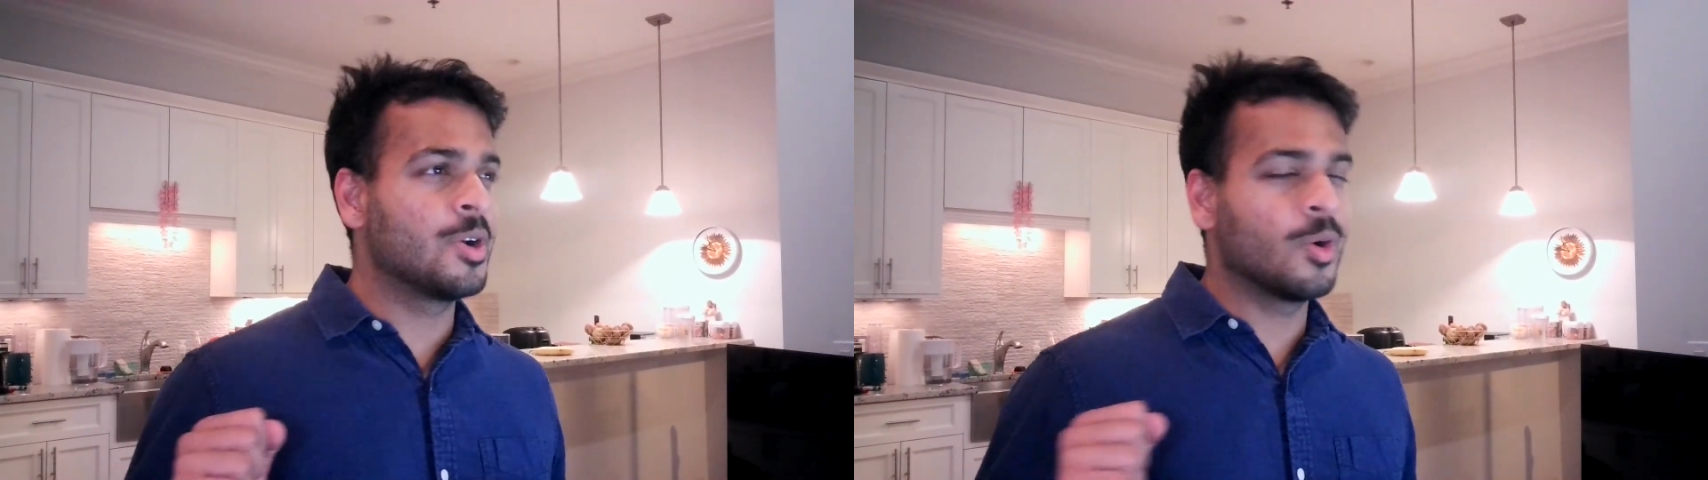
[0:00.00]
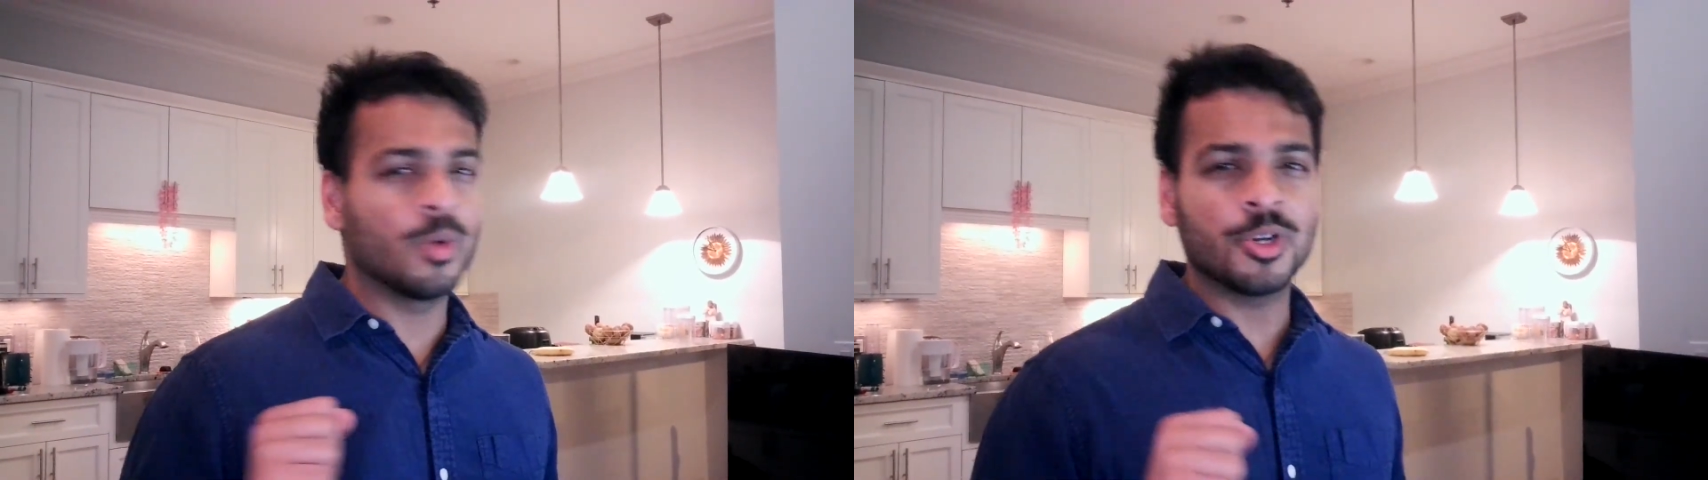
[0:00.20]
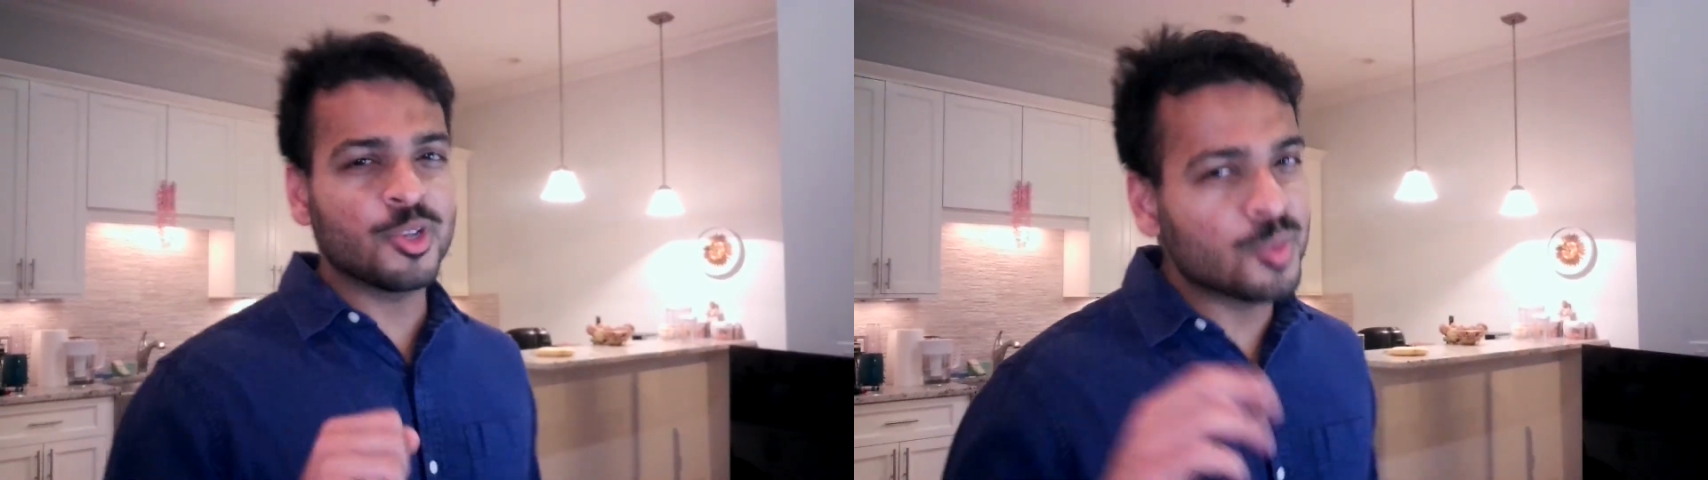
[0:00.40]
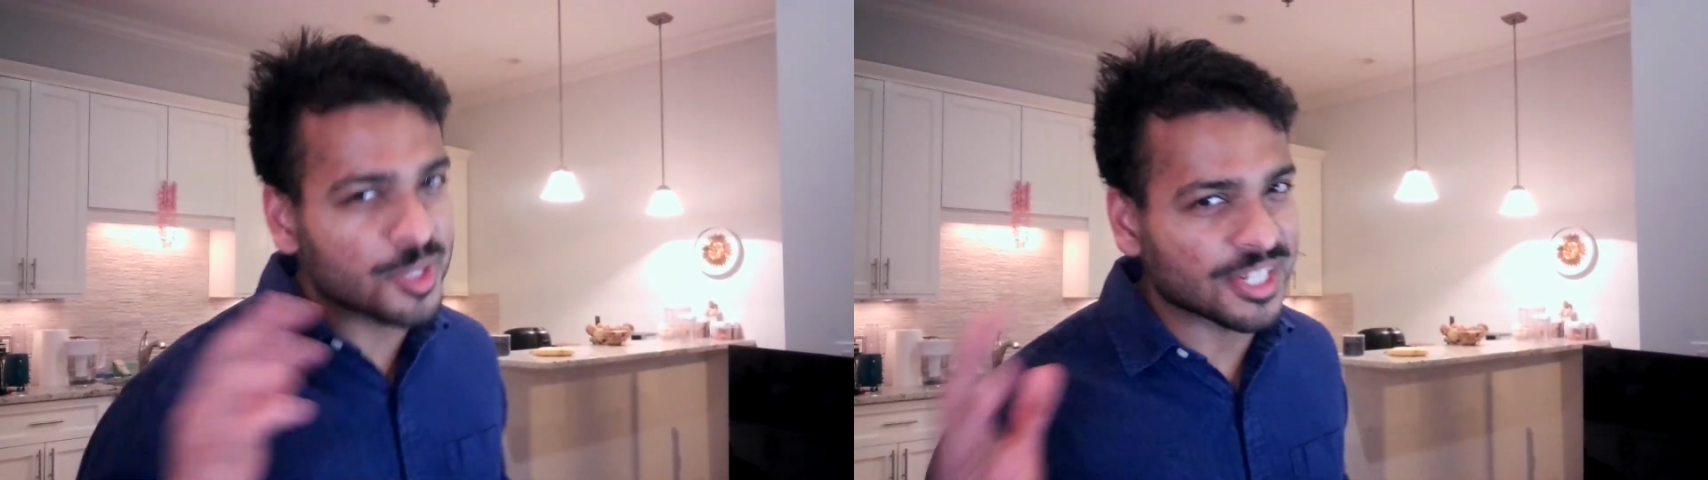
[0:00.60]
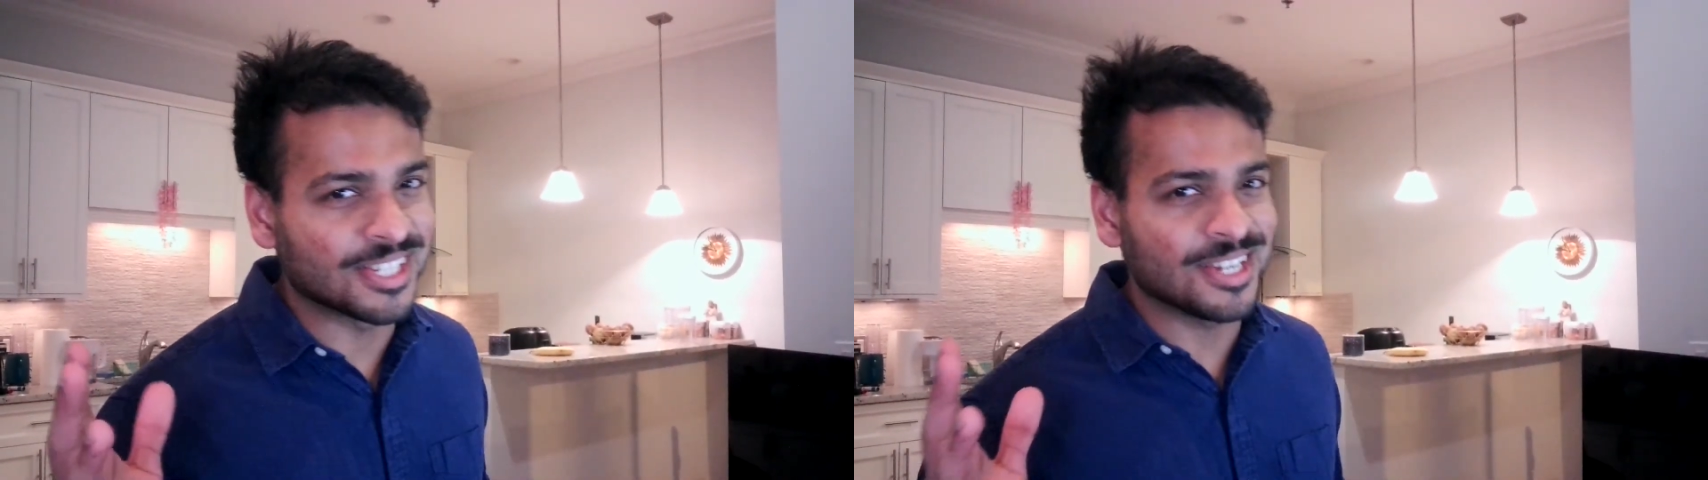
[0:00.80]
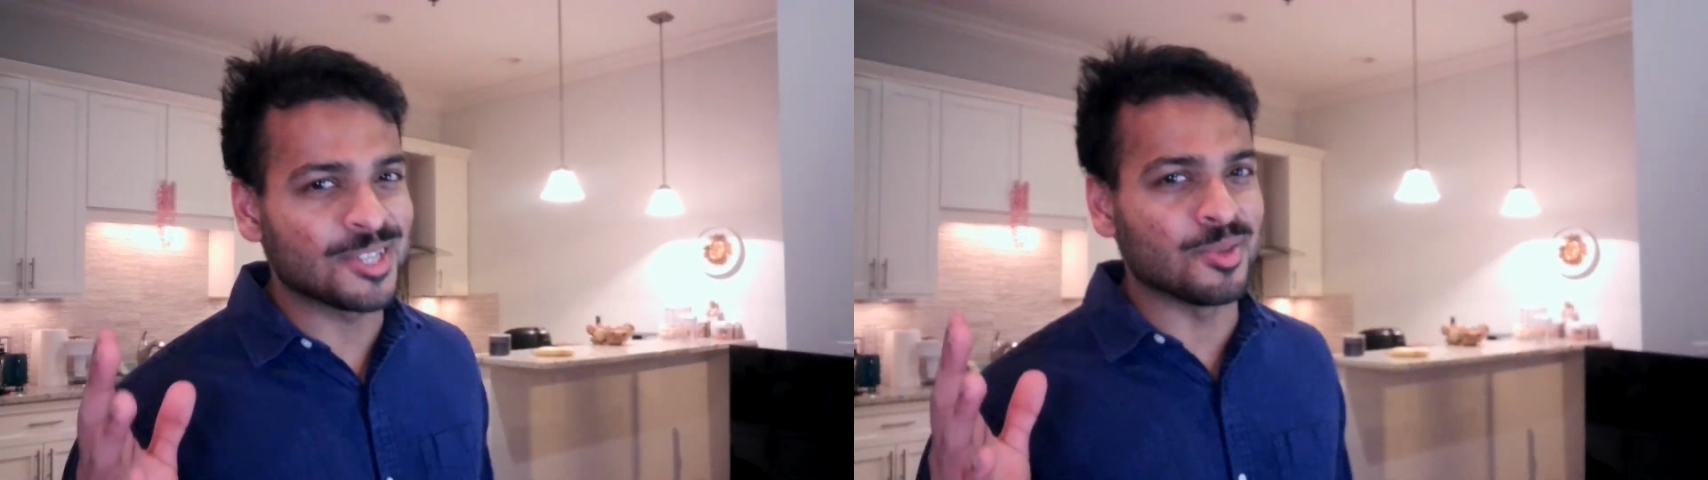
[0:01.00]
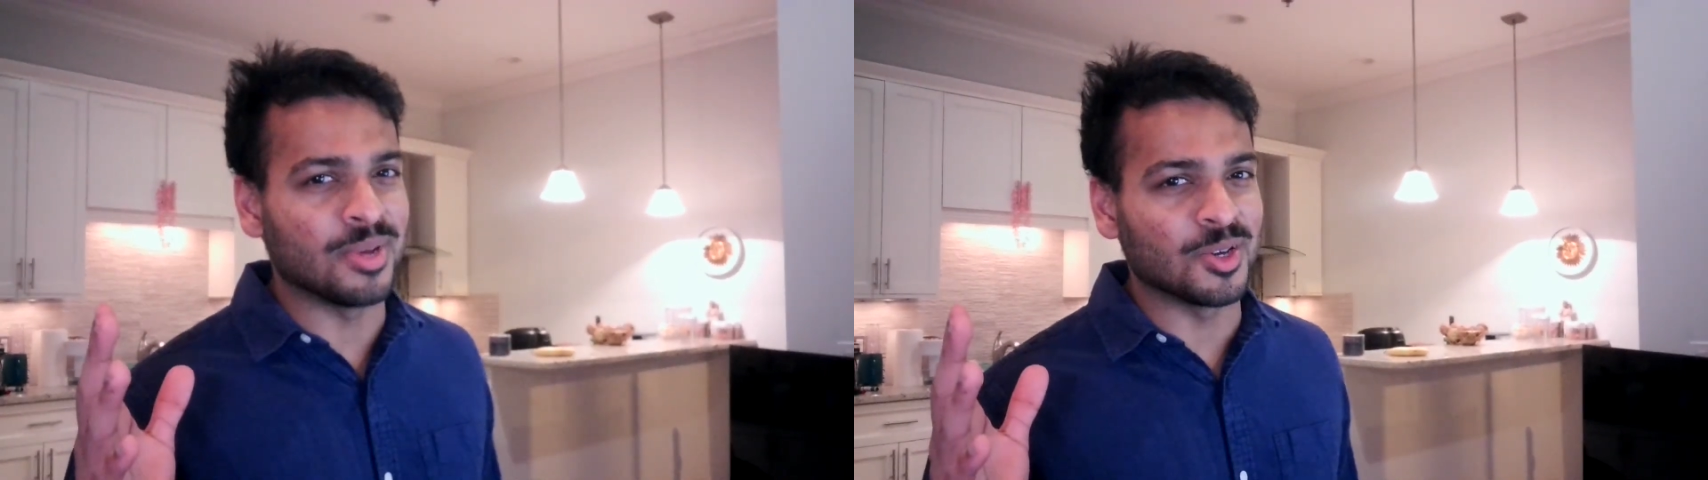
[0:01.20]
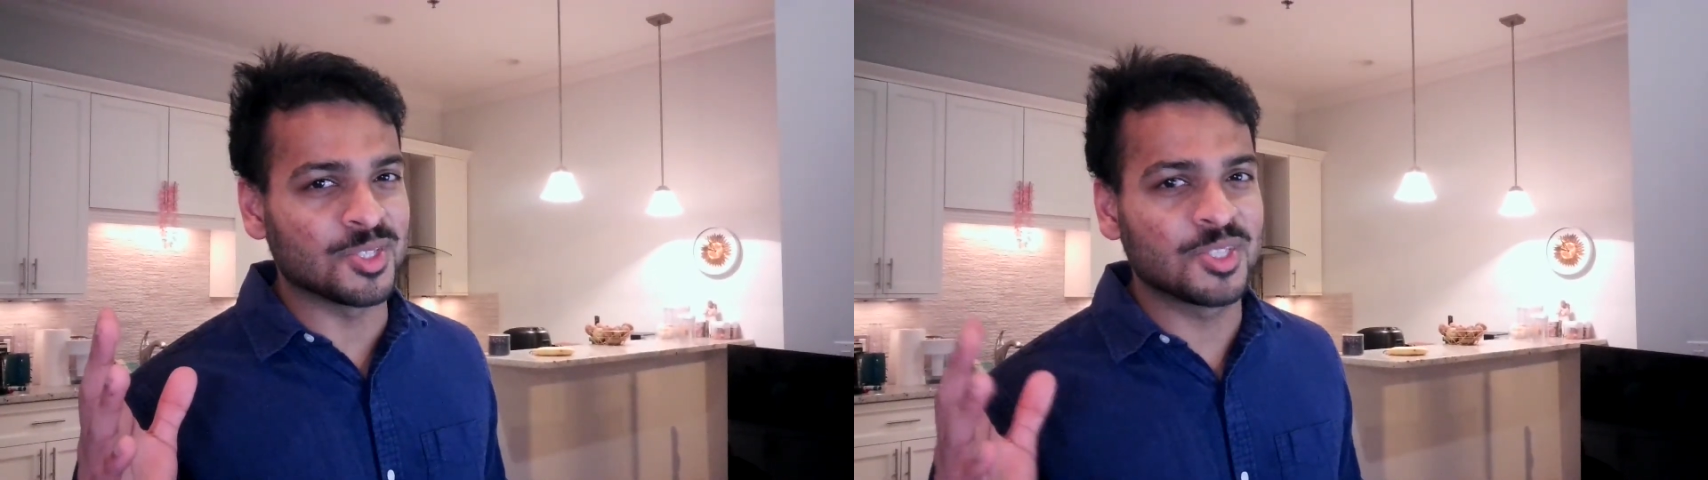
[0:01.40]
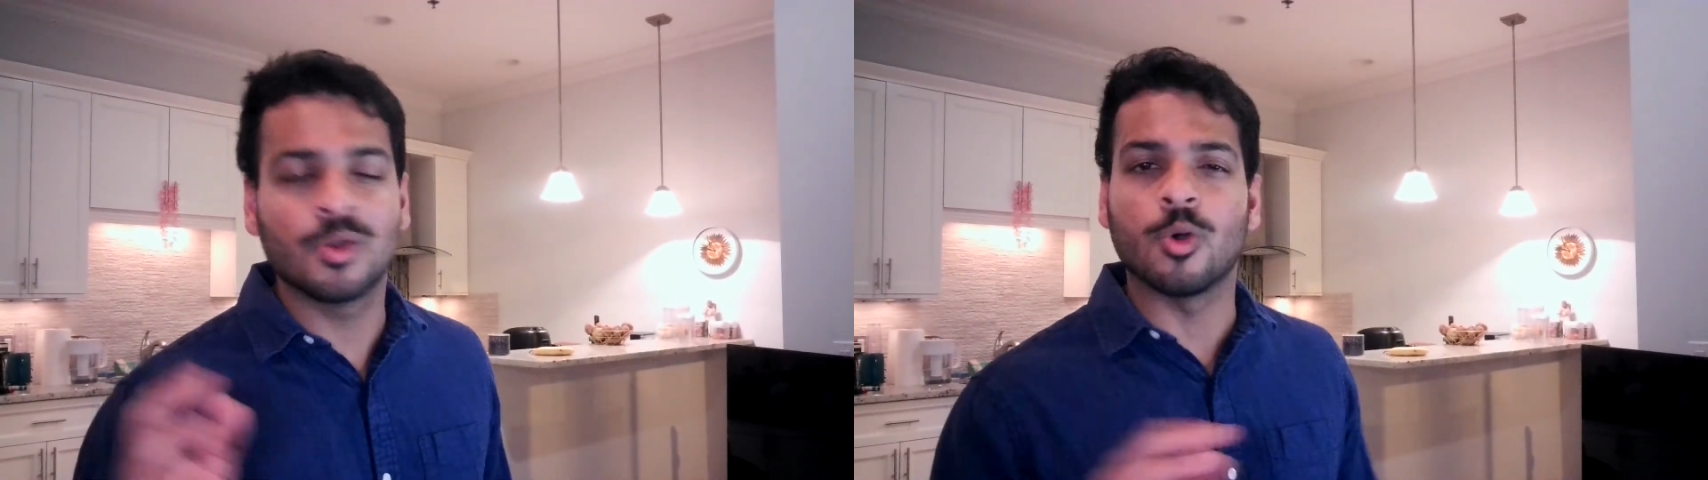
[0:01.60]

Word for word: What are you most excited about?